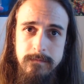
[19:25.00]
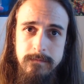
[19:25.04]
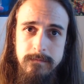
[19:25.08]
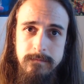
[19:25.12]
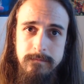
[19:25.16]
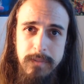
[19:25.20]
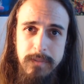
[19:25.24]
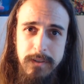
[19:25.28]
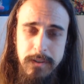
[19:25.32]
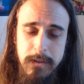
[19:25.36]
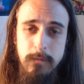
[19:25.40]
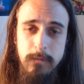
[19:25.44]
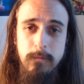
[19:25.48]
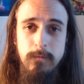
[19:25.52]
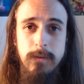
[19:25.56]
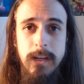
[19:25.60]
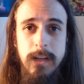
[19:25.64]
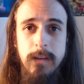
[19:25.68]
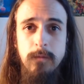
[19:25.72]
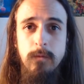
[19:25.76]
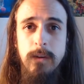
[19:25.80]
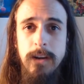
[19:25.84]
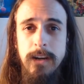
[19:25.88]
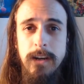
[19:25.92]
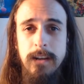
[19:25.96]
But do you really
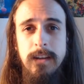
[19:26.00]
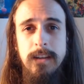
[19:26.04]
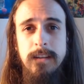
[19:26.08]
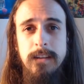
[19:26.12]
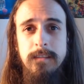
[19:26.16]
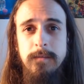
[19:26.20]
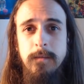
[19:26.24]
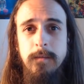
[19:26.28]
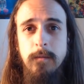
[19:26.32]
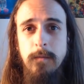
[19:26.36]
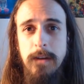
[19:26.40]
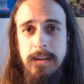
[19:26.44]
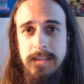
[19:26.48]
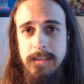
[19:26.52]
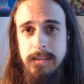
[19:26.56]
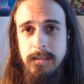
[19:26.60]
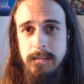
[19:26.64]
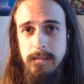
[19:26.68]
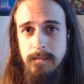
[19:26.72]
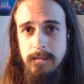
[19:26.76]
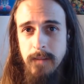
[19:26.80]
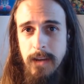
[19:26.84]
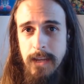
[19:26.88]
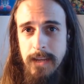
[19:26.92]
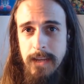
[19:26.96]
want to live the rest of
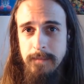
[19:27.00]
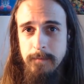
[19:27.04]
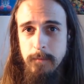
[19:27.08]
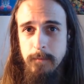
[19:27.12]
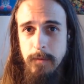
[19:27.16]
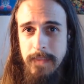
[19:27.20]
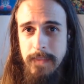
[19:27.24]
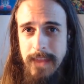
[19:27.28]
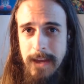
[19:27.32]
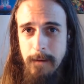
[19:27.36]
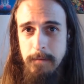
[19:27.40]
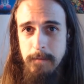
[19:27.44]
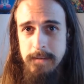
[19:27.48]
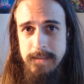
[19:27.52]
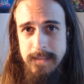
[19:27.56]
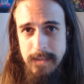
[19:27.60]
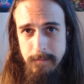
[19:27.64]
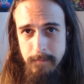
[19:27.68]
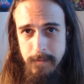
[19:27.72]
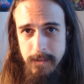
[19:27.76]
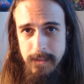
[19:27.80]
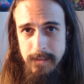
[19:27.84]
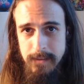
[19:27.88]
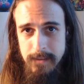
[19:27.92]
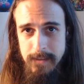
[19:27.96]
your life with that
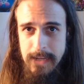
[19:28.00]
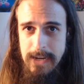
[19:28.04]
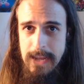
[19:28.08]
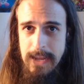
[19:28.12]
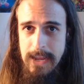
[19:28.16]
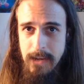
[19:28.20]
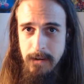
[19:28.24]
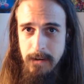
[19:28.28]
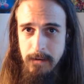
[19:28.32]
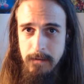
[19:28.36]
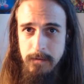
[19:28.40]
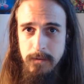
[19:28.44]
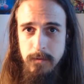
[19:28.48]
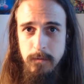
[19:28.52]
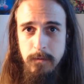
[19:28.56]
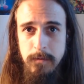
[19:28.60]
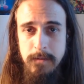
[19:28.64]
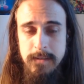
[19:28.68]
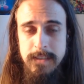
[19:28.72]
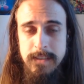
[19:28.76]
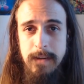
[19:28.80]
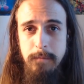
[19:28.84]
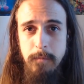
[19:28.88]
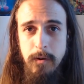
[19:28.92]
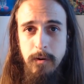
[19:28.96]
resentment and that anger towards
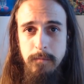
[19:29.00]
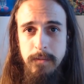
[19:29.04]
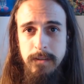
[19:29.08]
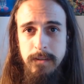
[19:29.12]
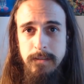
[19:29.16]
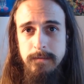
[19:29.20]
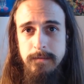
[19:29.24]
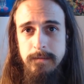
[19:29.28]
that moment?